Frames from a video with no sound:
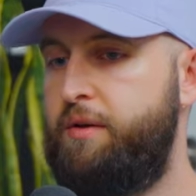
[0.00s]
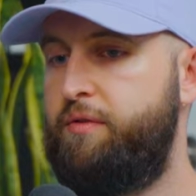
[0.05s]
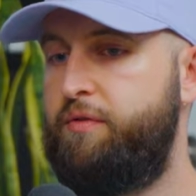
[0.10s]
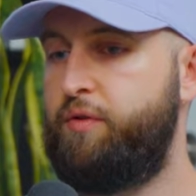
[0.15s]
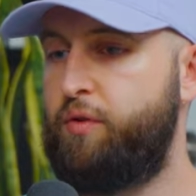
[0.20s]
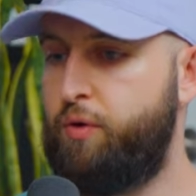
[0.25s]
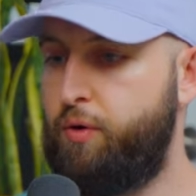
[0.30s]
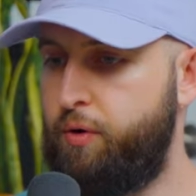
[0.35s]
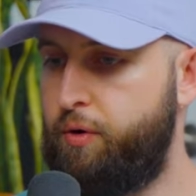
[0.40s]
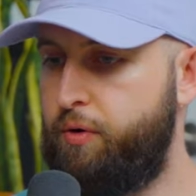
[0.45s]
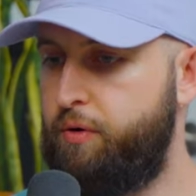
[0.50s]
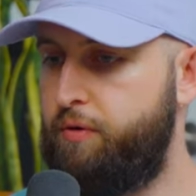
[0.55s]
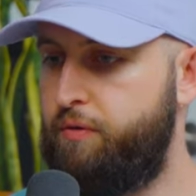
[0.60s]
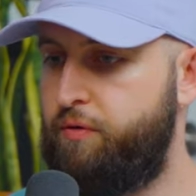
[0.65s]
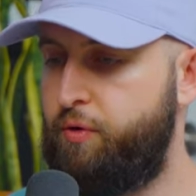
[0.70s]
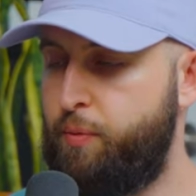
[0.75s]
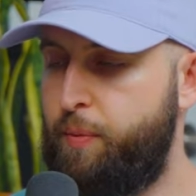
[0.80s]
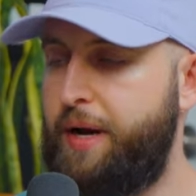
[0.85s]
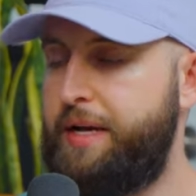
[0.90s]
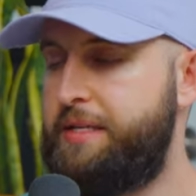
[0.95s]
for
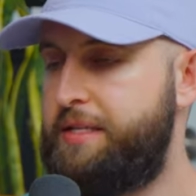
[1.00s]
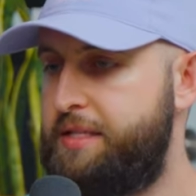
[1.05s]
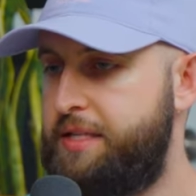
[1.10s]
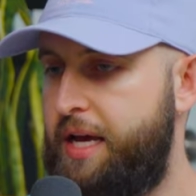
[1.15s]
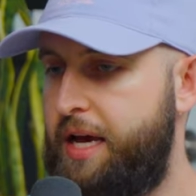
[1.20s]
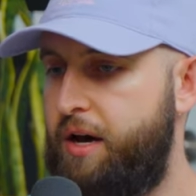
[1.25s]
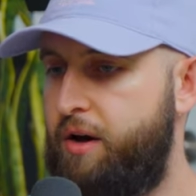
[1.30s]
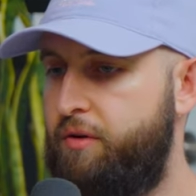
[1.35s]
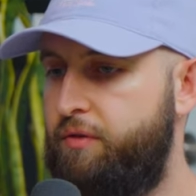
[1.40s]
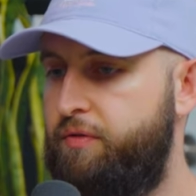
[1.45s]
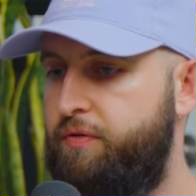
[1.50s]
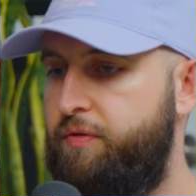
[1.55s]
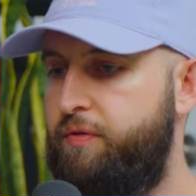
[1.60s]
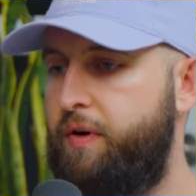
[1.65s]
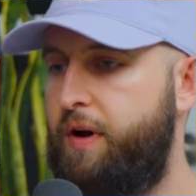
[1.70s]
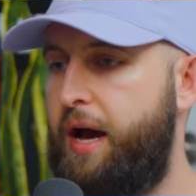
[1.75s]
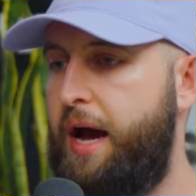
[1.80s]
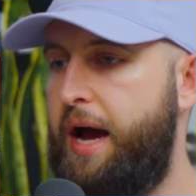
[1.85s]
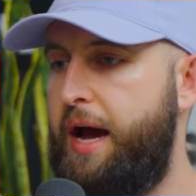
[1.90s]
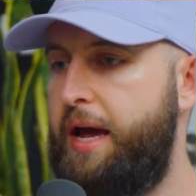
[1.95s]
for myself,
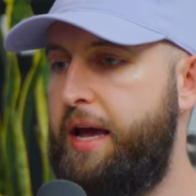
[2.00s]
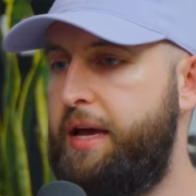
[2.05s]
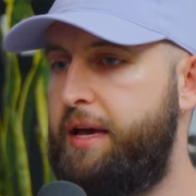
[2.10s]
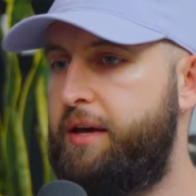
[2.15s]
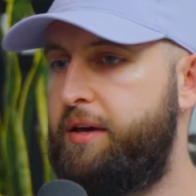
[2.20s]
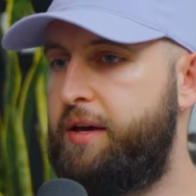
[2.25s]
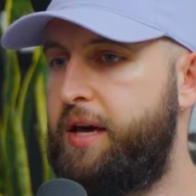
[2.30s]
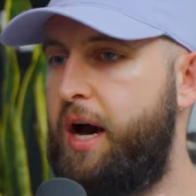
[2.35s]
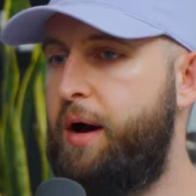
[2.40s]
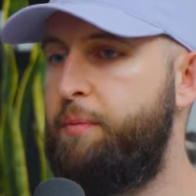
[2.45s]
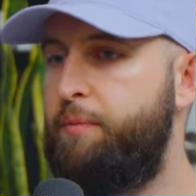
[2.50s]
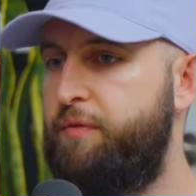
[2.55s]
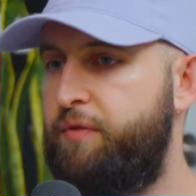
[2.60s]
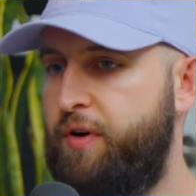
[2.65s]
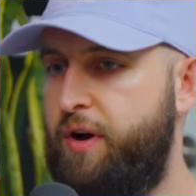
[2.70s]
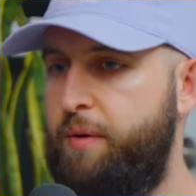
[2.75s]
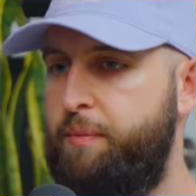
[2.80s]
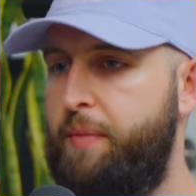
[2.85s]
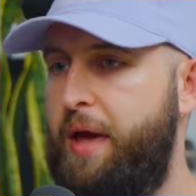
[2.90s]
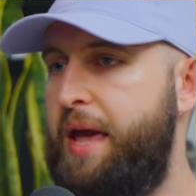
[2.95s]
I come
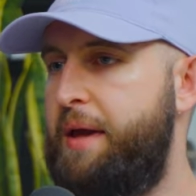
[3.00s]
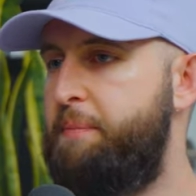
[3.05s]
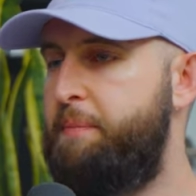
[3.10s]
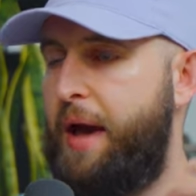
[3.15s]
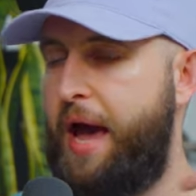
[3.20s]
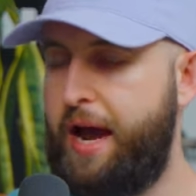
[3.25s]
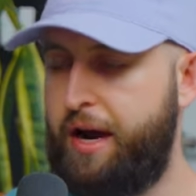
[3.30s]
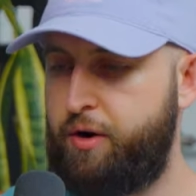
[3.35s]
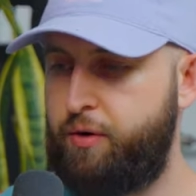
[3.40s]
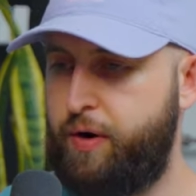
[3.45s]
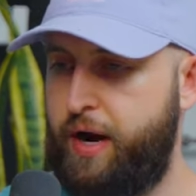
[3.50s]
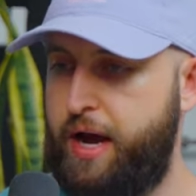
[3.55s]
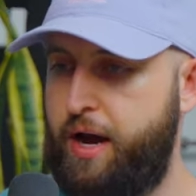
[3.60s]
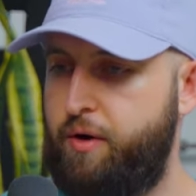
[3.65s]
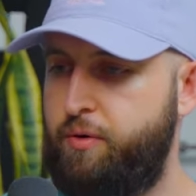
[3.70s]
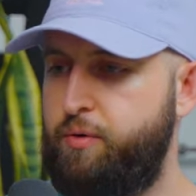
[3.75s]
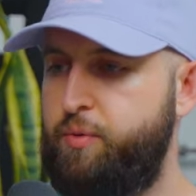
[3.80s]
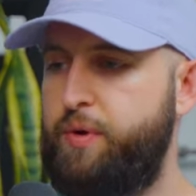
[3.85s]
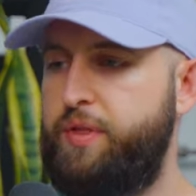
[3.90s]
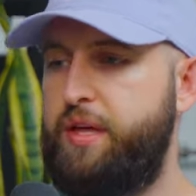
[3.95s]
from a
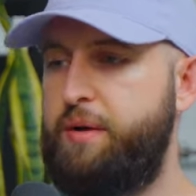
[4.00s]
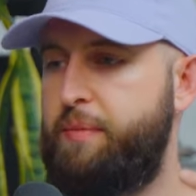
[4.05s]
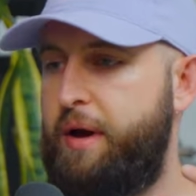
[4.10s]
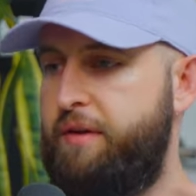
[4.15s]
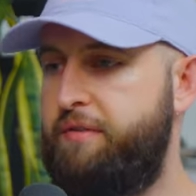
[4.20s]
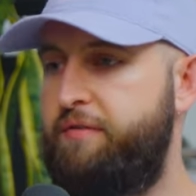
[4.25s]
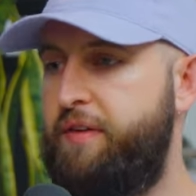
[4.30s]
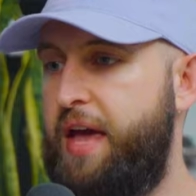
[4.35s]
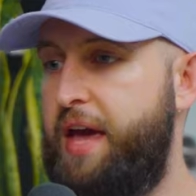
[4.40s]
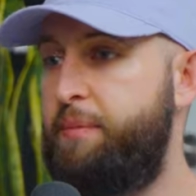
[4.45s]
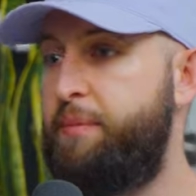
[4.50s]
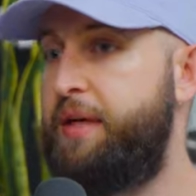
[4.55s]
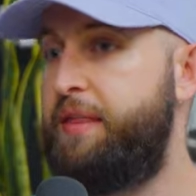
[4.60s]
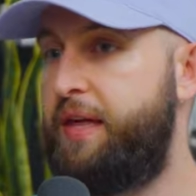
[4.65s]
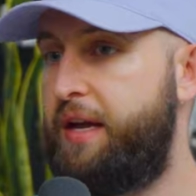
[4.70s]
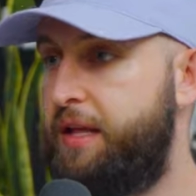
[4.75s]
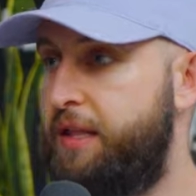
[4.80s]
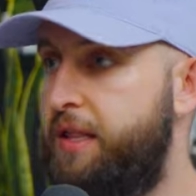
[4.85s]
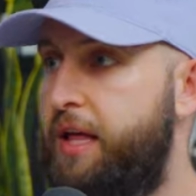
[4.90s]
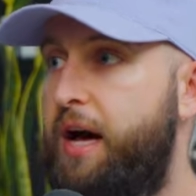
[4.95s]
background within my family
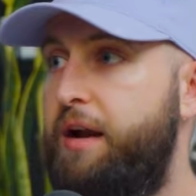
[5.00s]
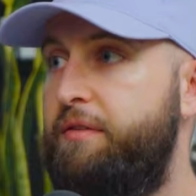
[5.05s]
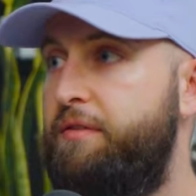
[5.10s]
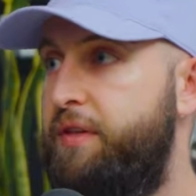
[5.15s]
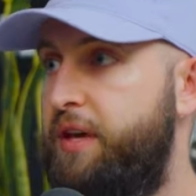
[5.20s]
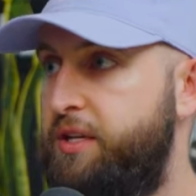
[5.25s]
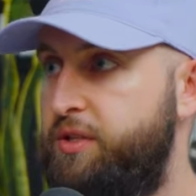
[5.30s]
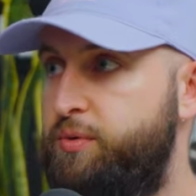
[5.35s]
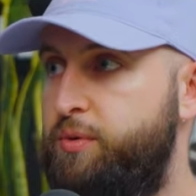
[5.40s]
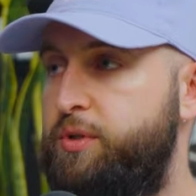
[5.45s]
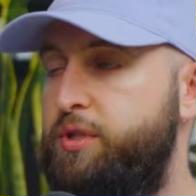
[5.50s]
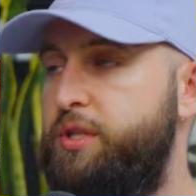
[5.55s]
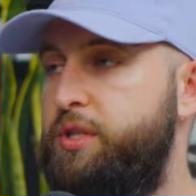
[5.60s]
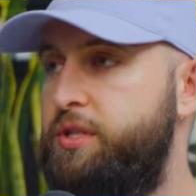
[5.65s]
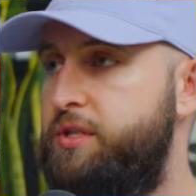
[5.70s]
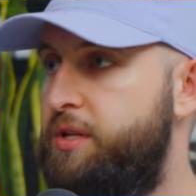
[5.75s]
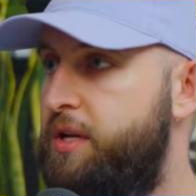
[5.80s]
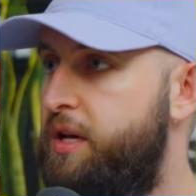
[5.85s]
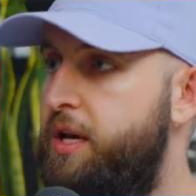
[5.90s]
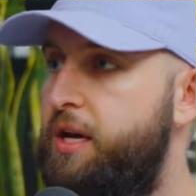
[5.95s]
that a lot of things were
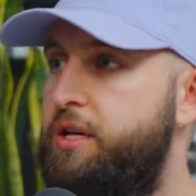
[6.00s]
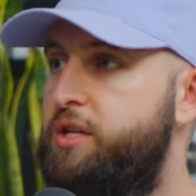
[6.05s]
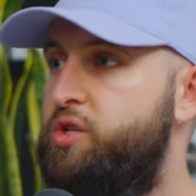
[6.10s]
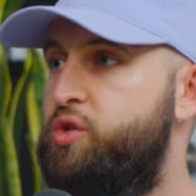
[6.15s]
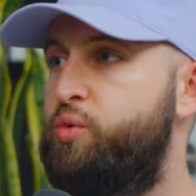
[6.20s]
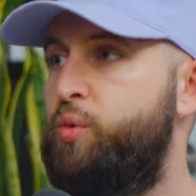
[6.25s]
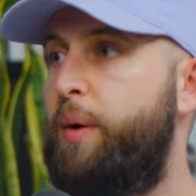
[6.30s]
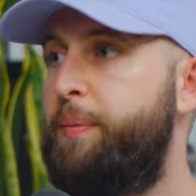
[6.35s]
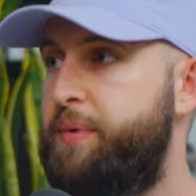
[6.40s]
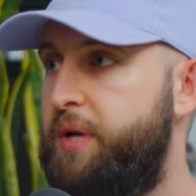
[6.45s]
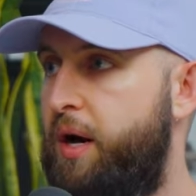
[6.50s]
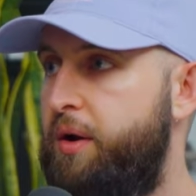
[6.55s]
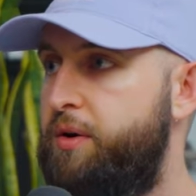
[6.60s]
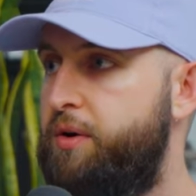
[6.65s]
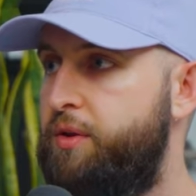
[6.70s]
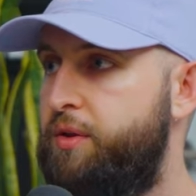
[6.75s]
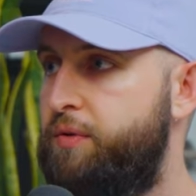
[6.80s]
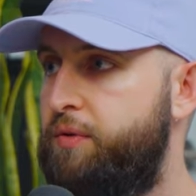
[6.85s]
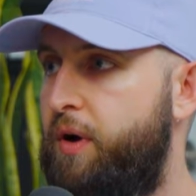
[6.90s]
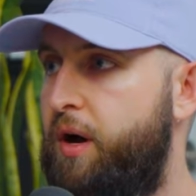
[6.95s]
just swept
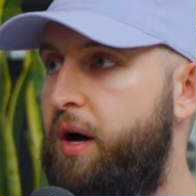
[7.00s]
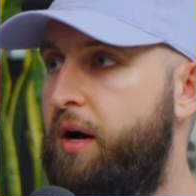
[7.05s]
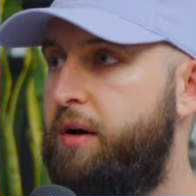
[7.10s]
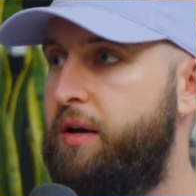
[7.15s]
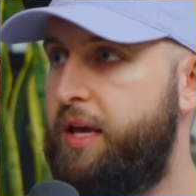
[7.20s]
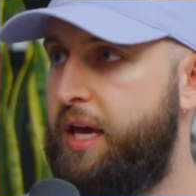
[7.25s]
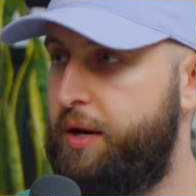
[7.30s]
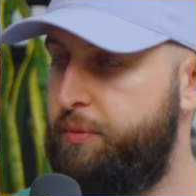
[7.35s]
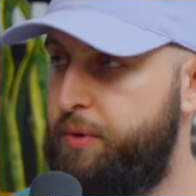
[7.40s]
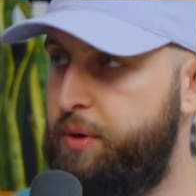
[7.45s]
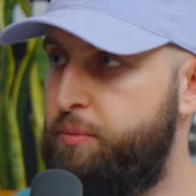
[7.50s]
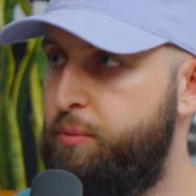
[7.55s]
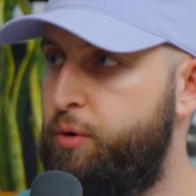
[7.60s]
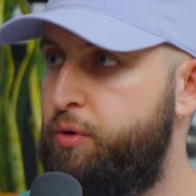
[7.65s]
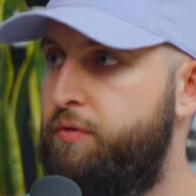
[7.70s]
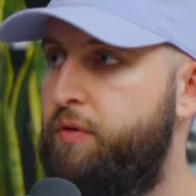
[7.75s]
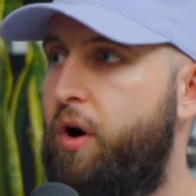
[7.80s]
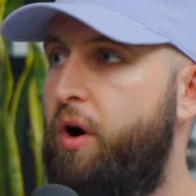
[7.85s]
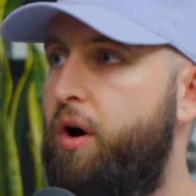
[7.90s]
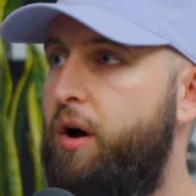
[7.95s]
under the rug and we
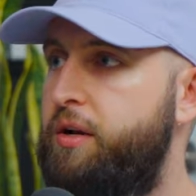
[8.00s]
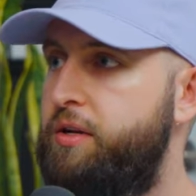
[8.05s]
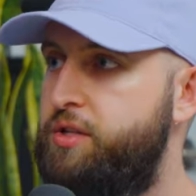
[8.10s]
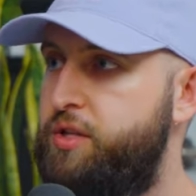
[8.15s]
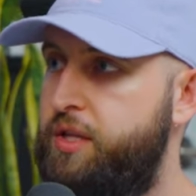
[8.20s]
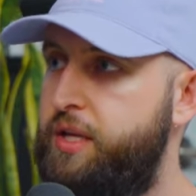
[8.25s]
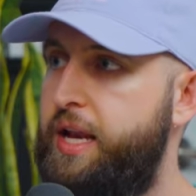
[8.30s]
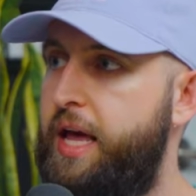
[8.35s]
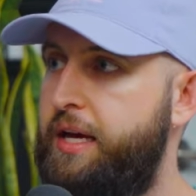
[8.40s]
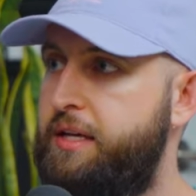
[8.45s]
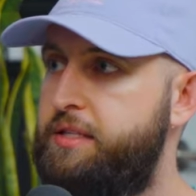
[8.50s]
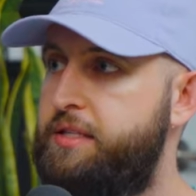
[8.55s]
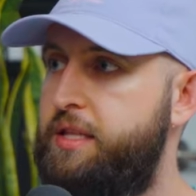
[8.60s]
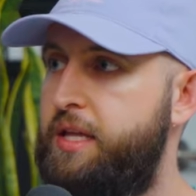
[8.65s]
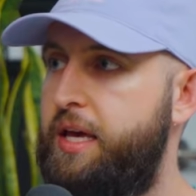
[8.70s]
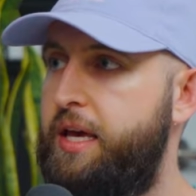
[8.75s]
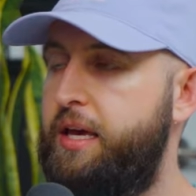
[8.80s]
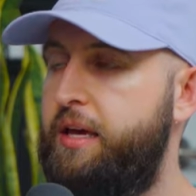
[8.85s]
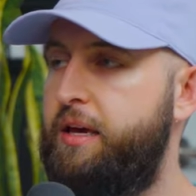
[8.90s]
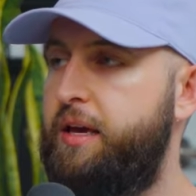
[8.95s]
move on to the next
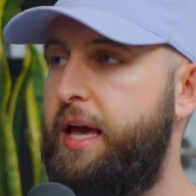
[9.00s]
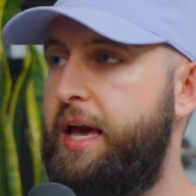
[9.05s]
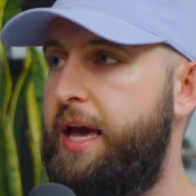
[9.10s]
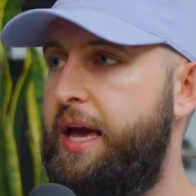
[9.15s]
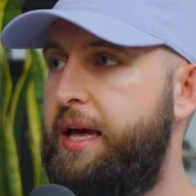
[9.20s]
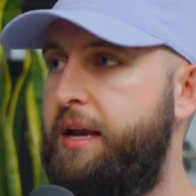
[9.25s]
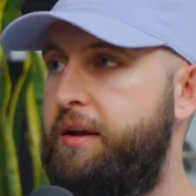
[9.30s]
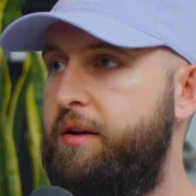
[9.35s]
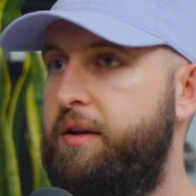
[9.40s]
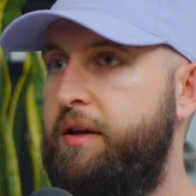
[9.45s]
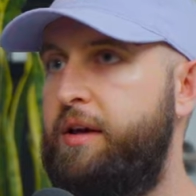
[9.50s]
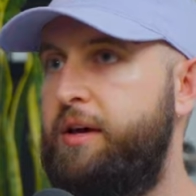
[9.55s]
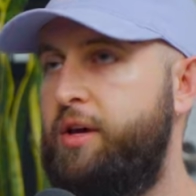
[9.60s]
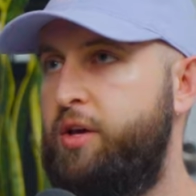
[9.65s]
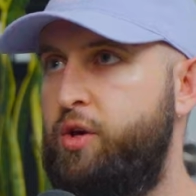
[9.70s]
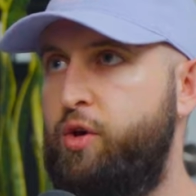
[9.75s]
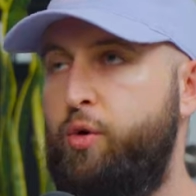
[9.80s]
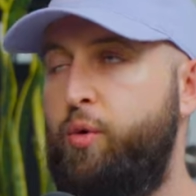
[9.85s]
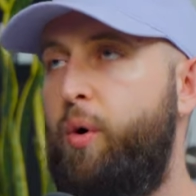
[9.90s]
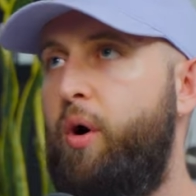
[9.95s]
thing and
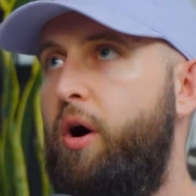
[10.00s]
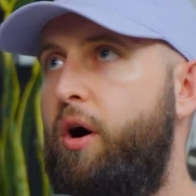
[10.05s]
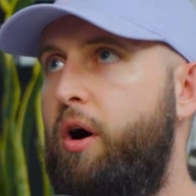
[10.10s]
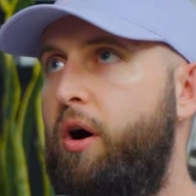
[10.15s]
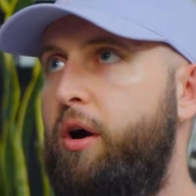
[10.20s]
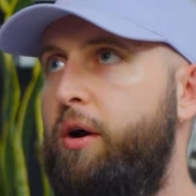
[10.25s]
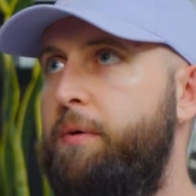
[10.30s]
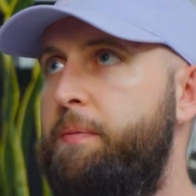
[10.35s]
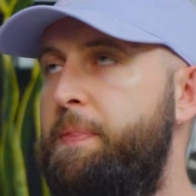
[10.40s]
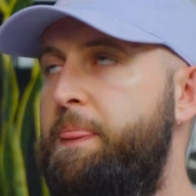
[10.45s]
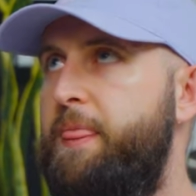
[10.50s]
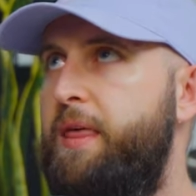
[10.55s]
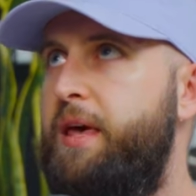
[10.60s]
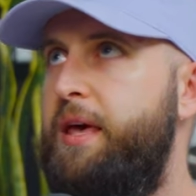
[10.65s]
you are